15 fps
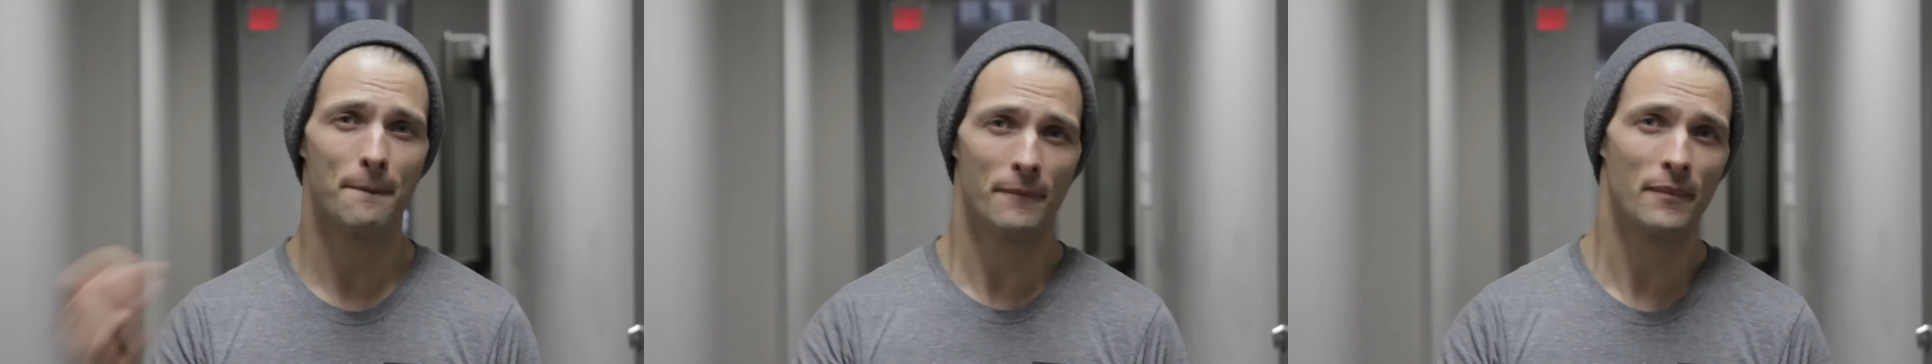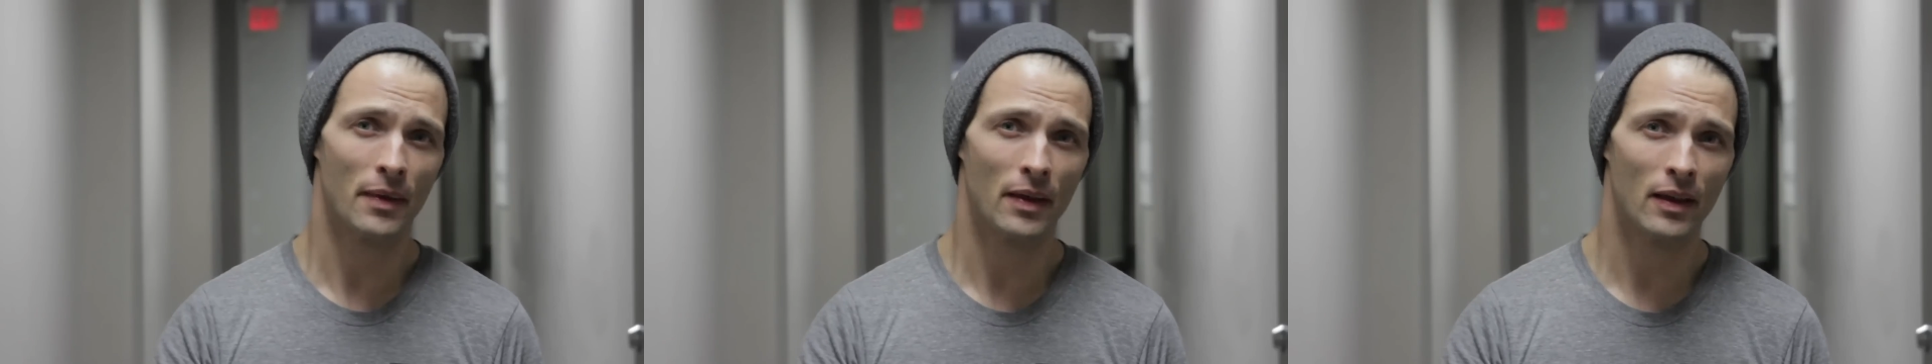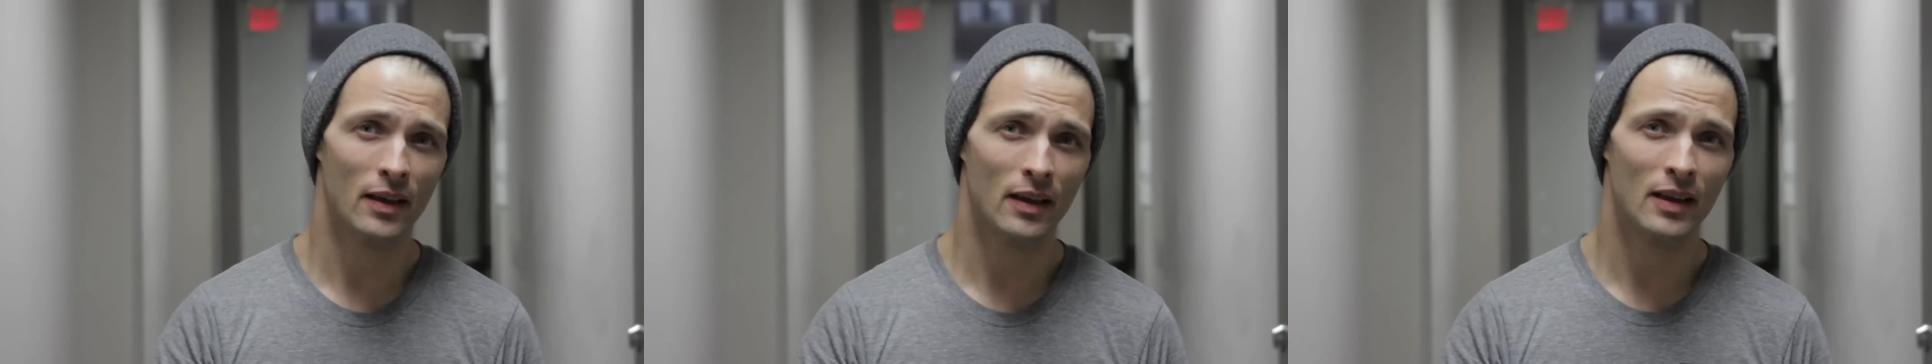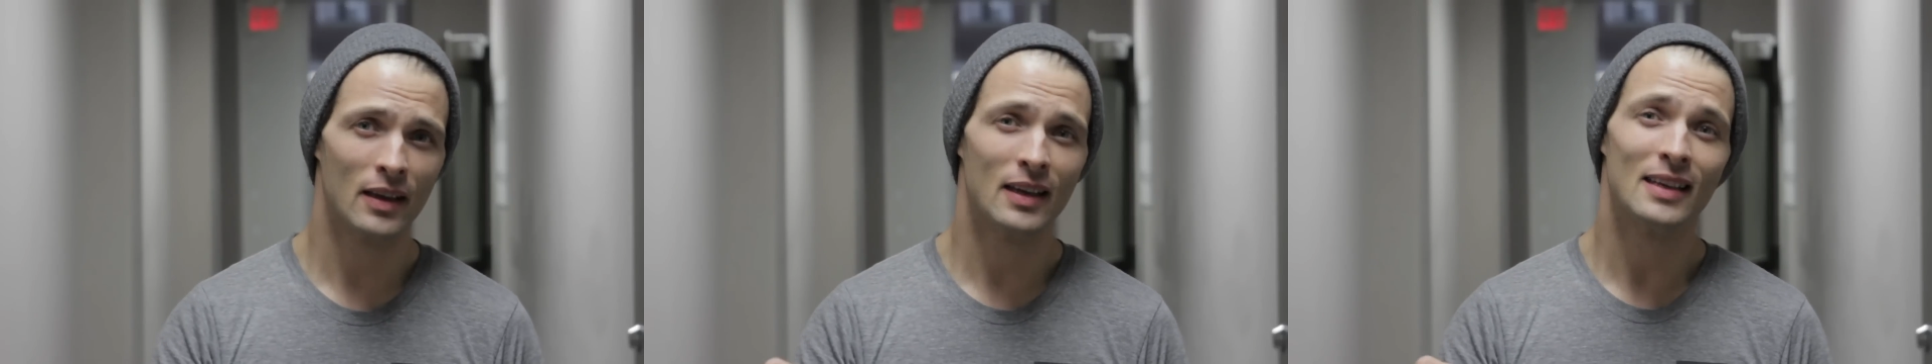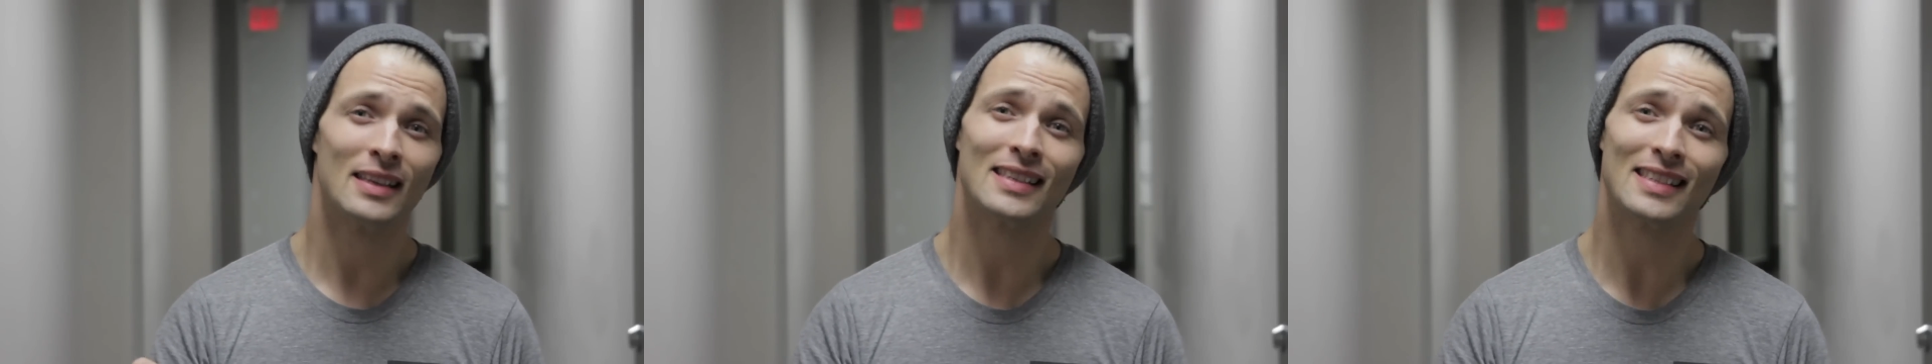
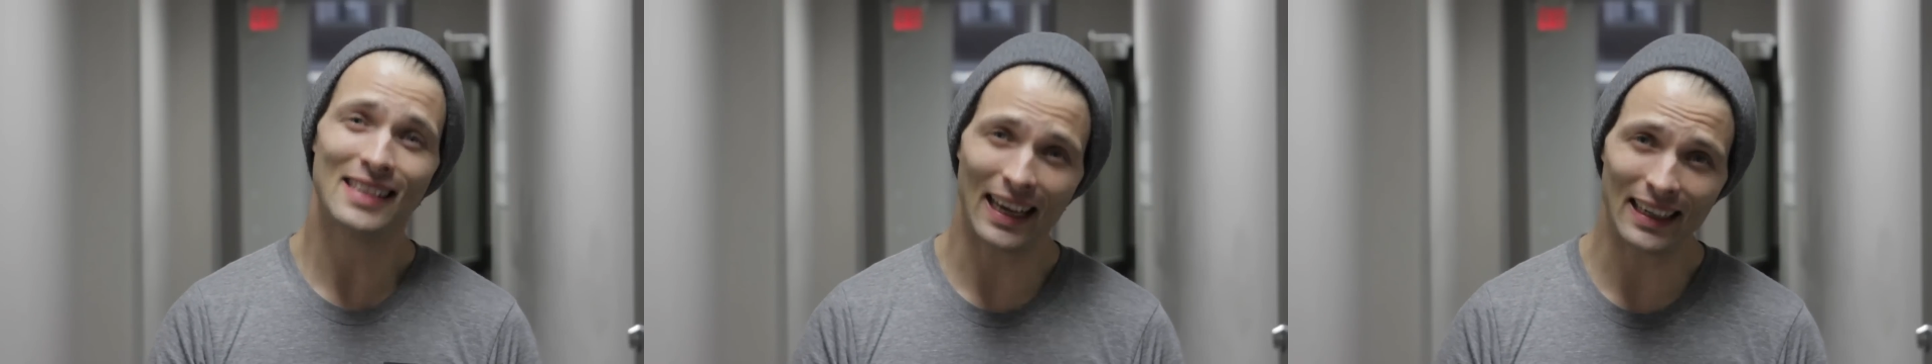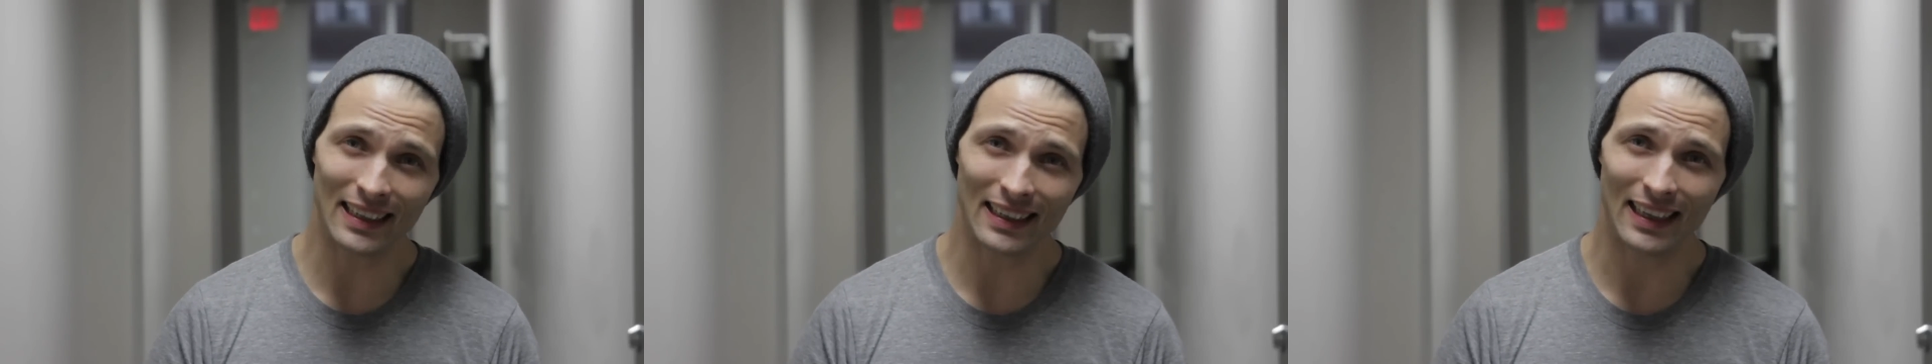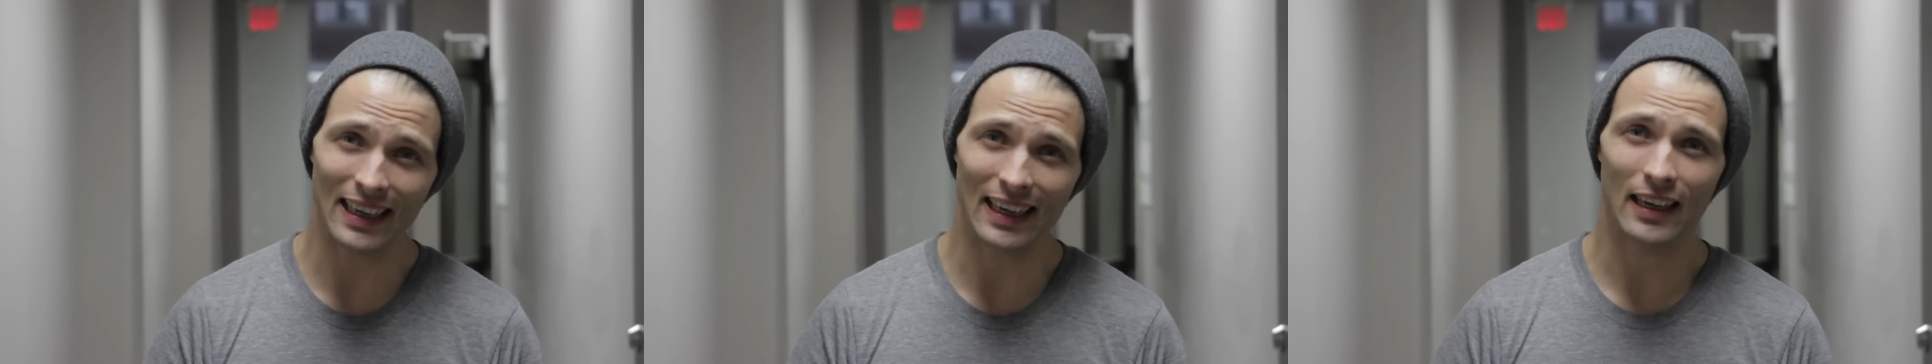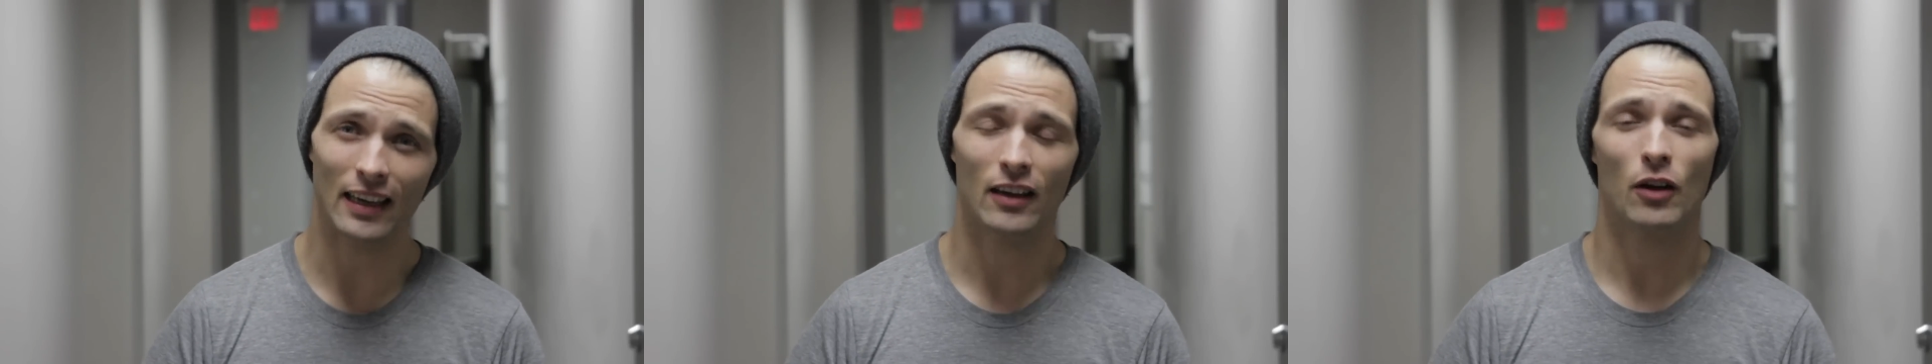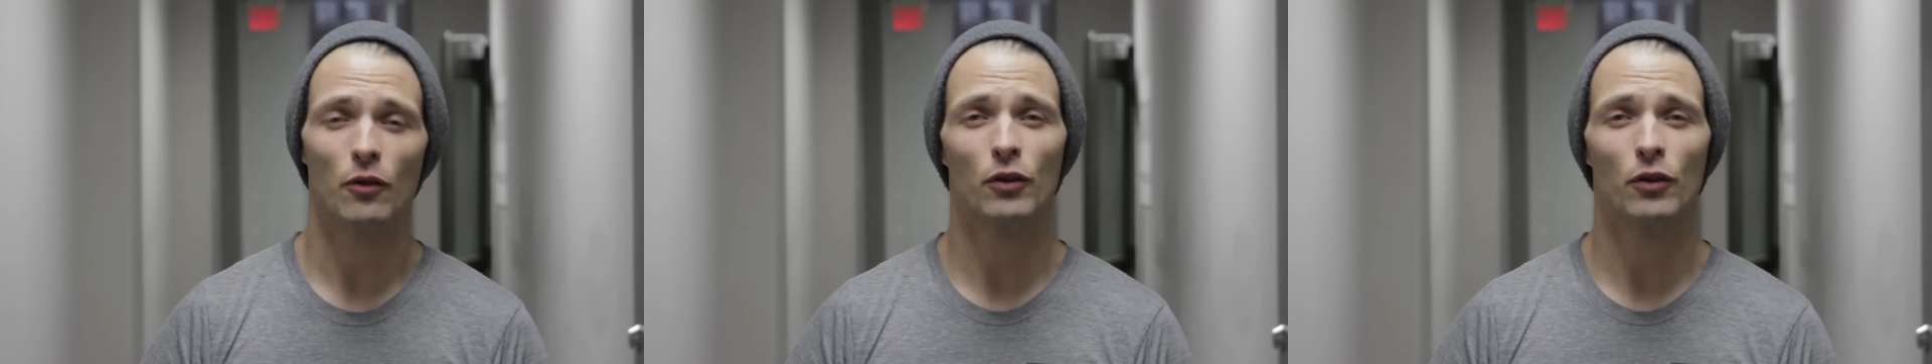Suddenly,